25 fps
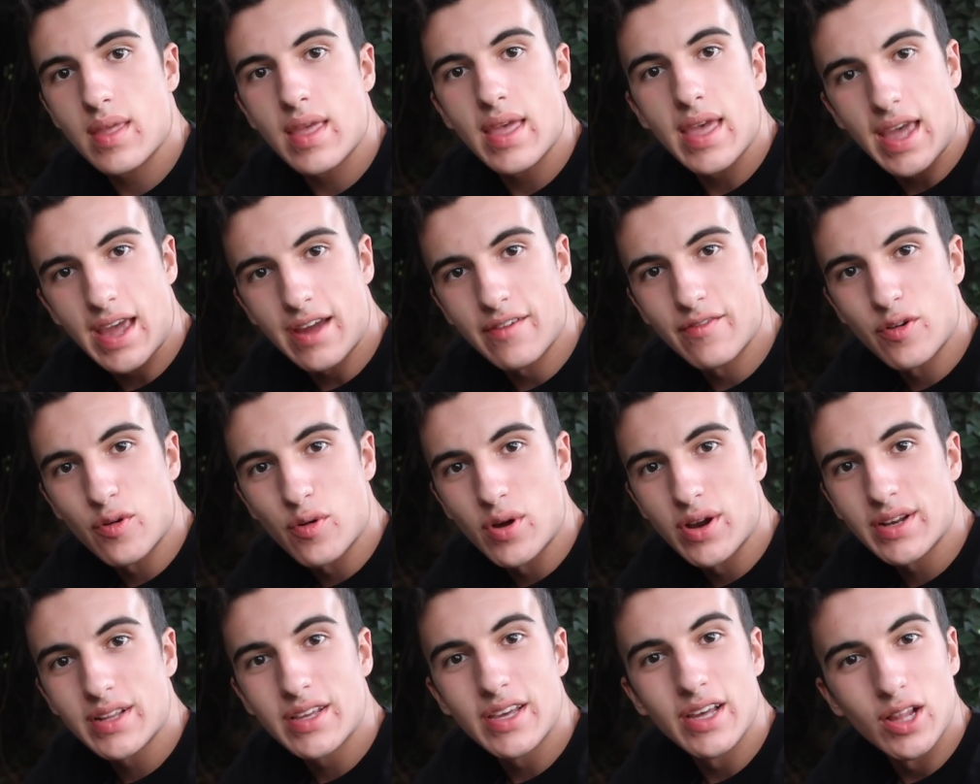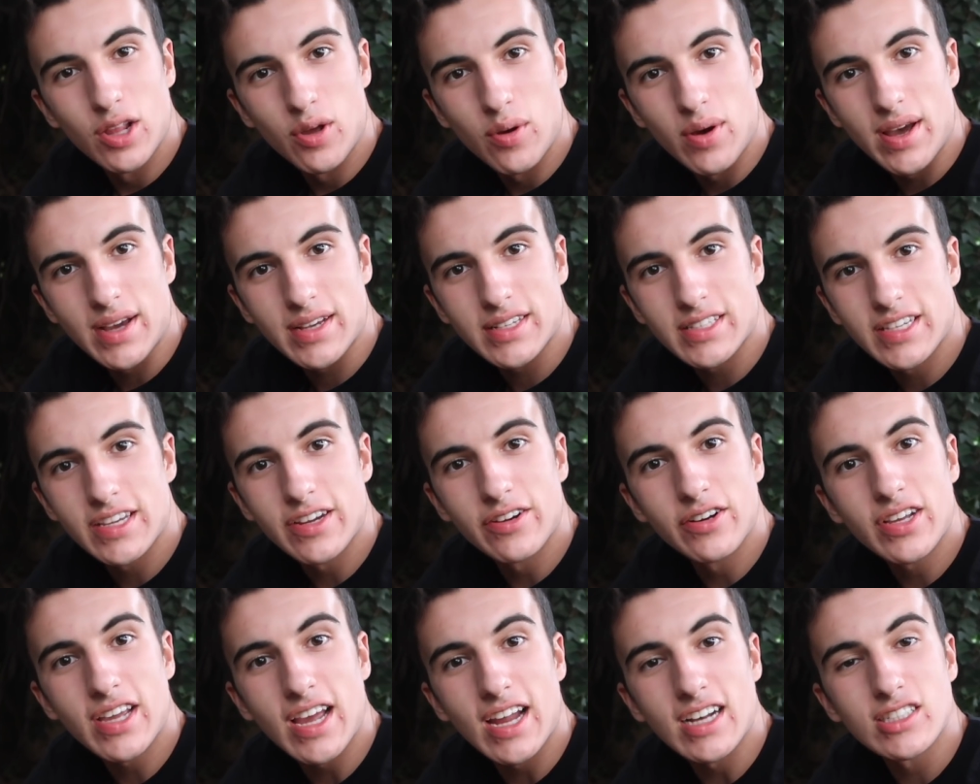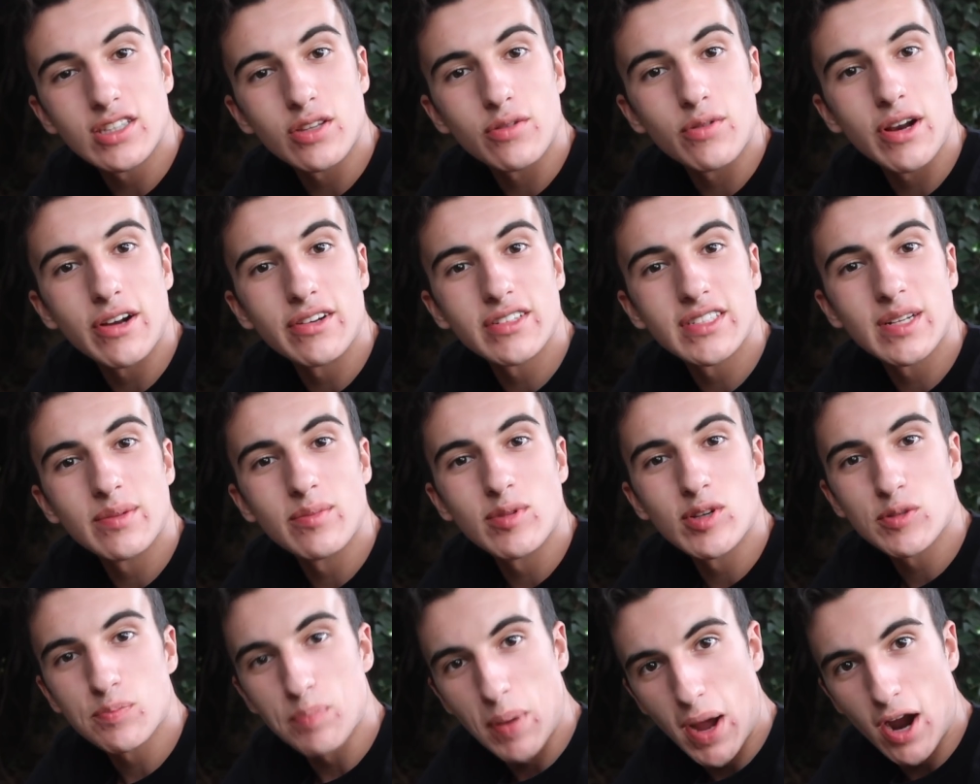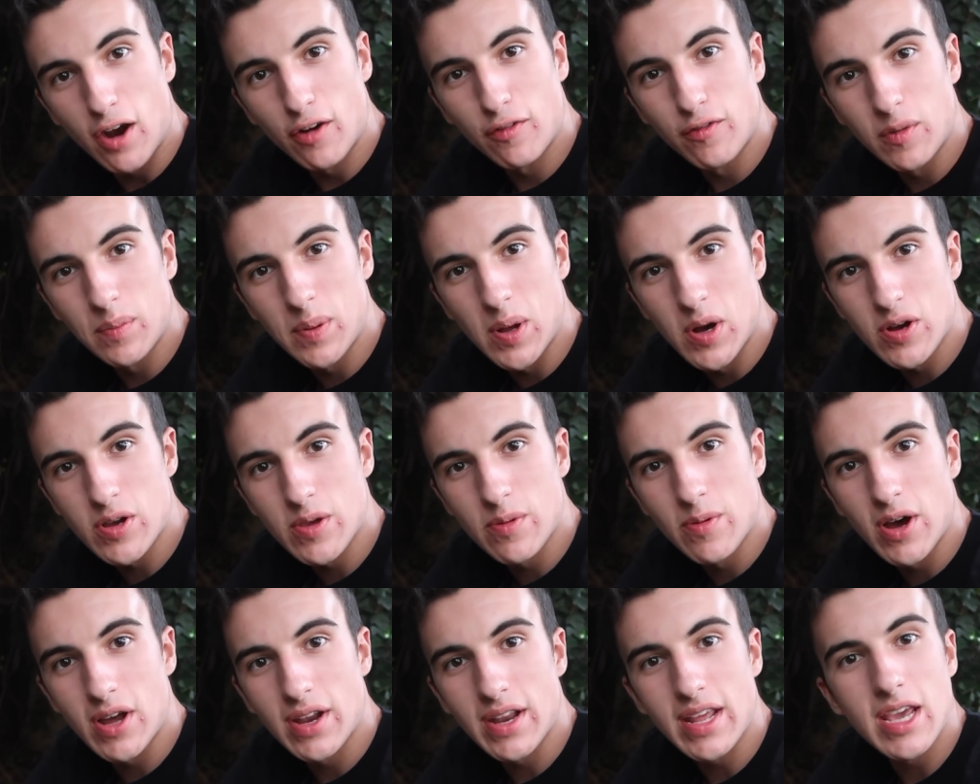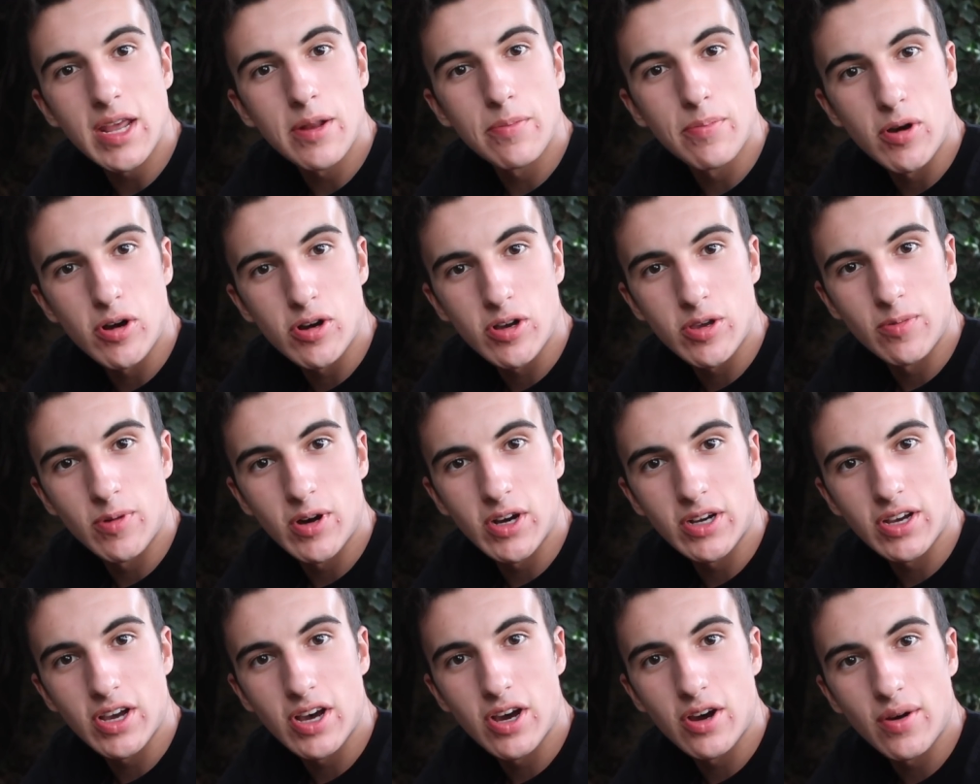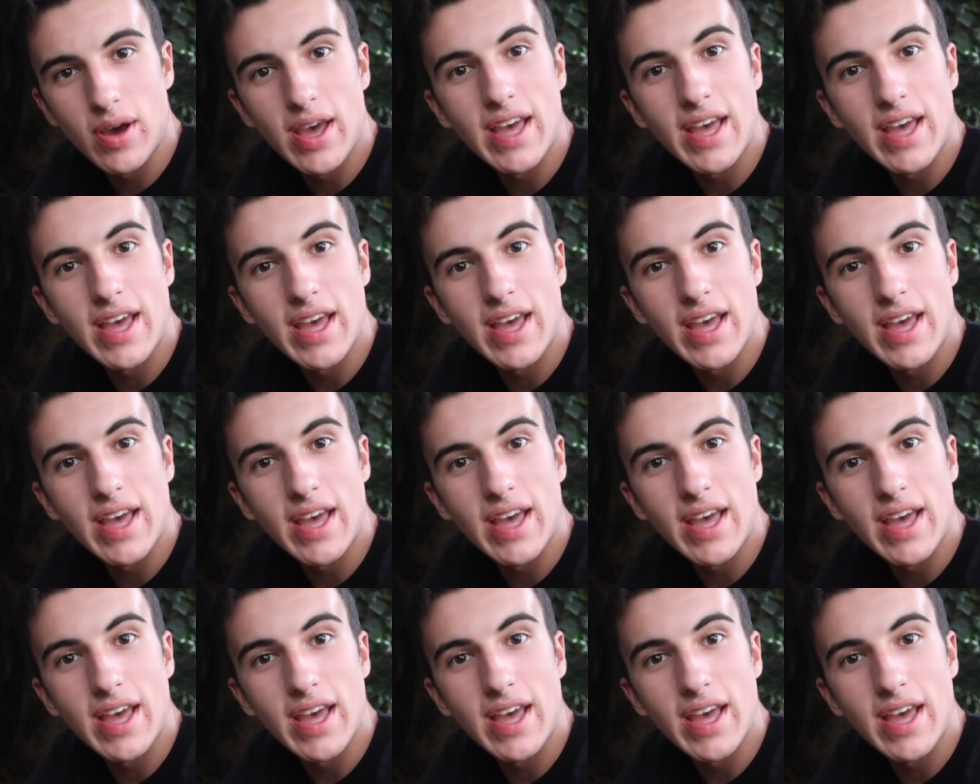Hey everyone, KilloX here to catch the rarest and most powerful Pokemon in Pokemon Go,